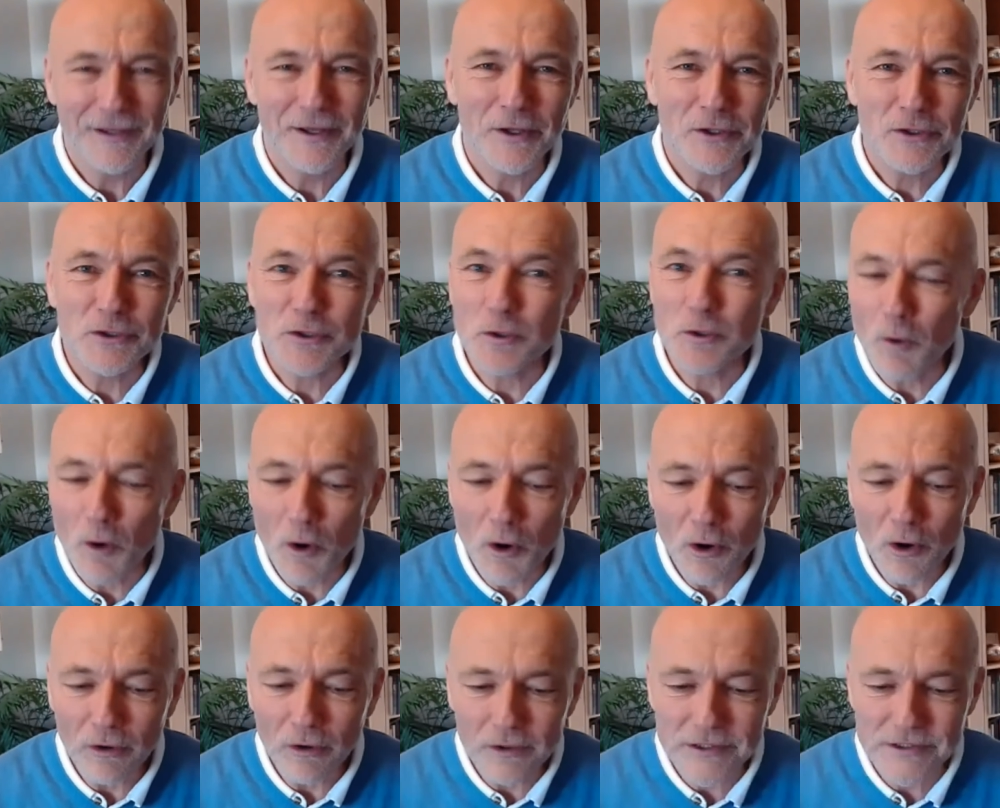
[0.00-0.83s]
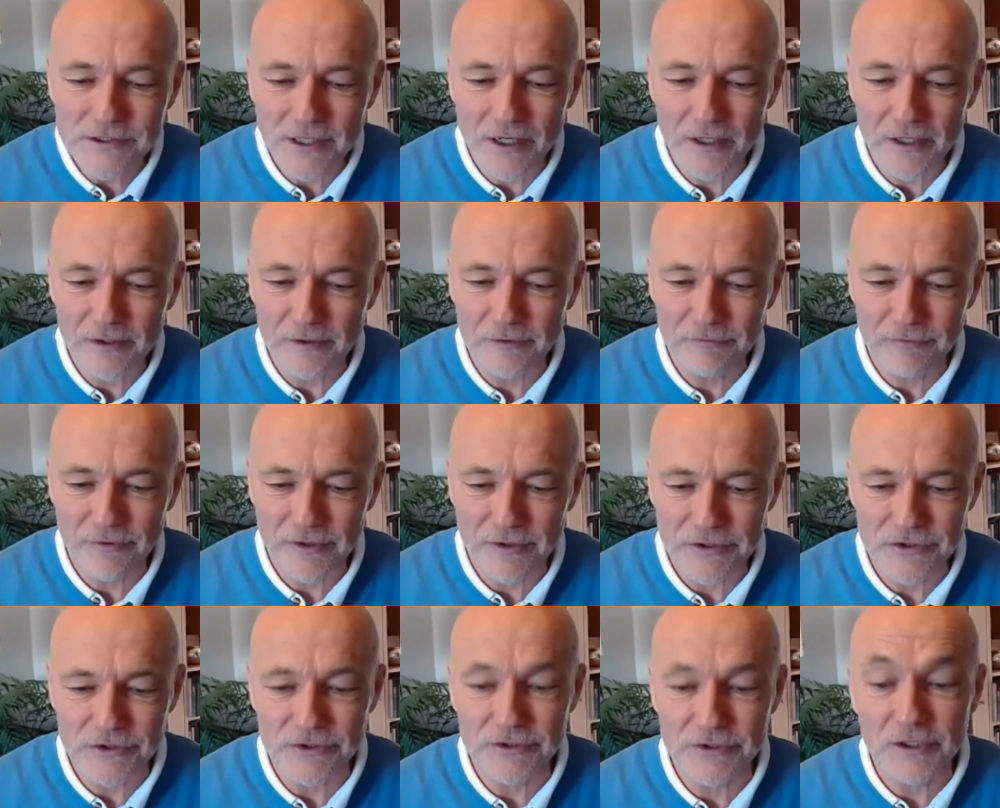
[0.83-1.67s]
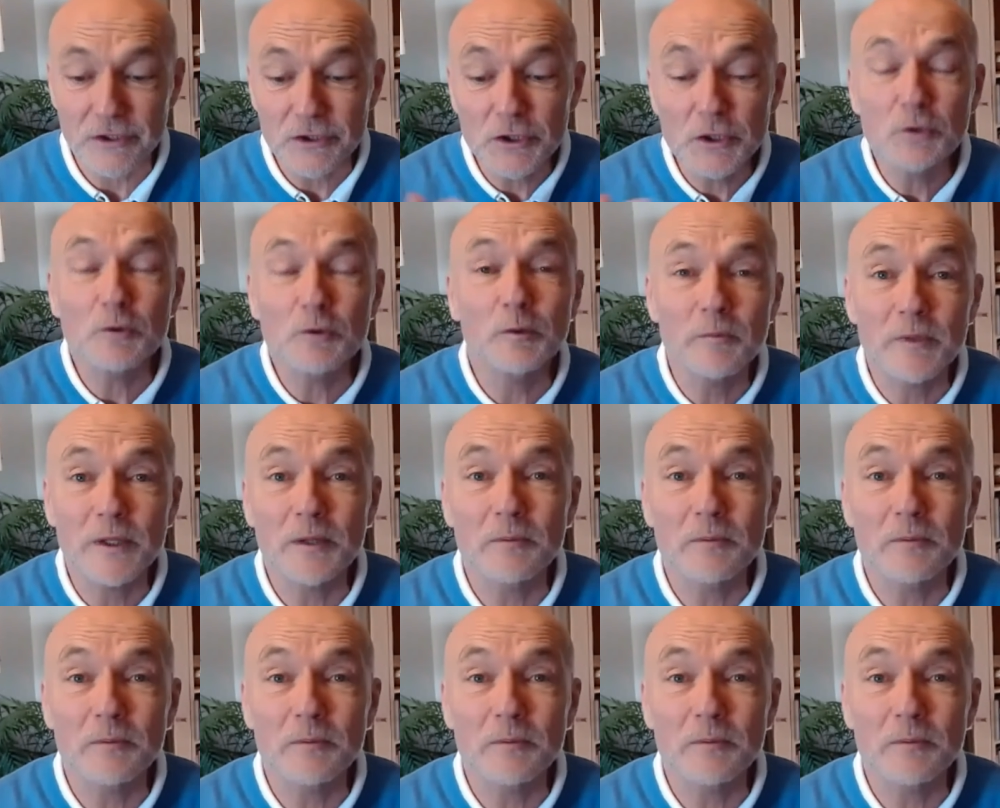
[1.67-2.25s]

So all the sacrifices that you and me